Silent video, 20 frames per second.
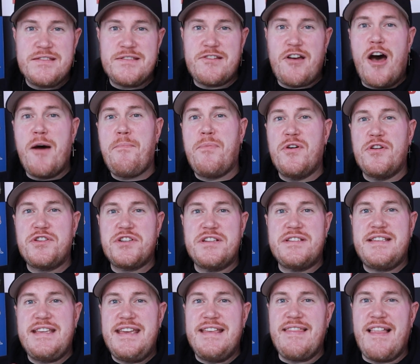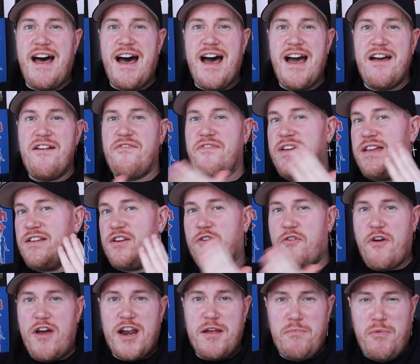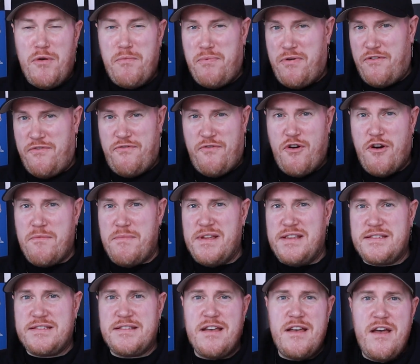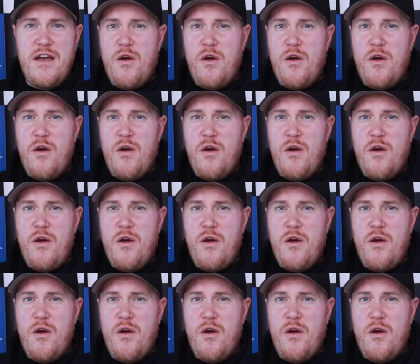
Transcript: Saw Pusha T live, incredible performance.